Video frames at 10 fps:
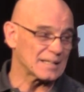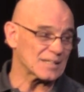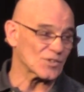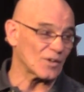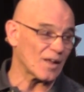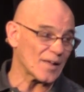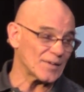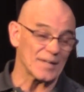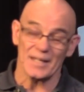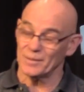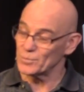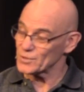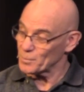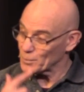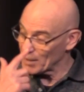that's a lot of
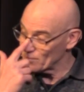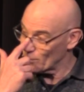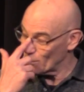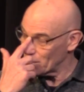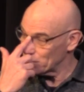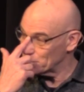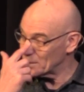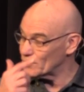names to pray for.